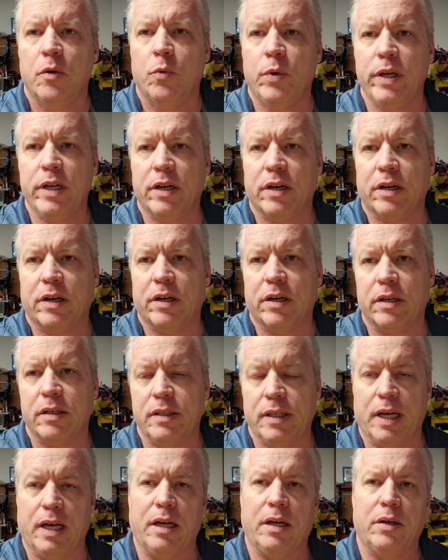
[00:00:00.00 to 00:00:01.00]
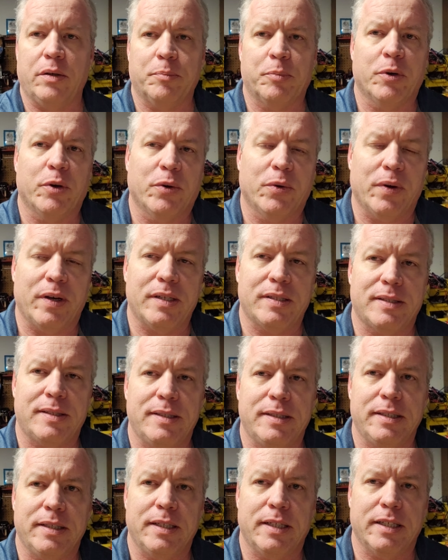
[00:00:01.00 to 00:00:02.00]
We are now
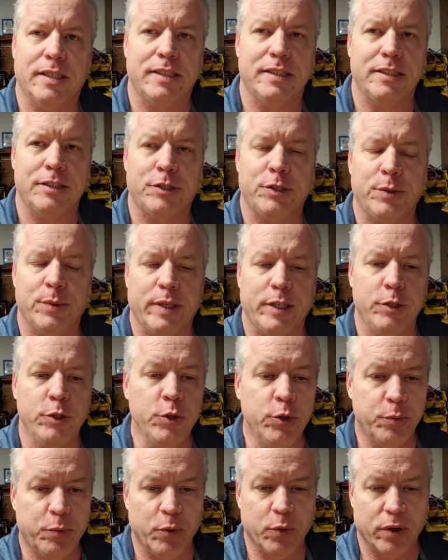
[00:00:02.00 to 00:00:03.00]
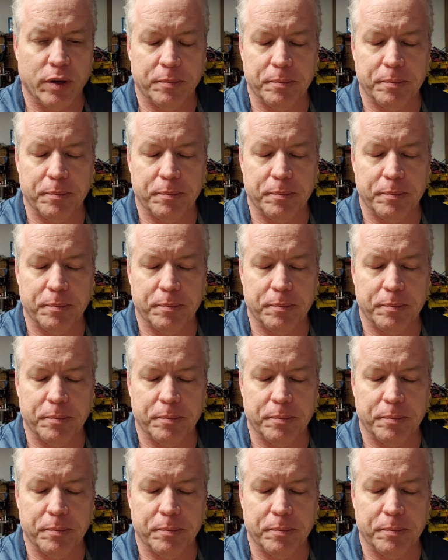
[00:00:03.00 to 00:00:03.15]
progressing into a new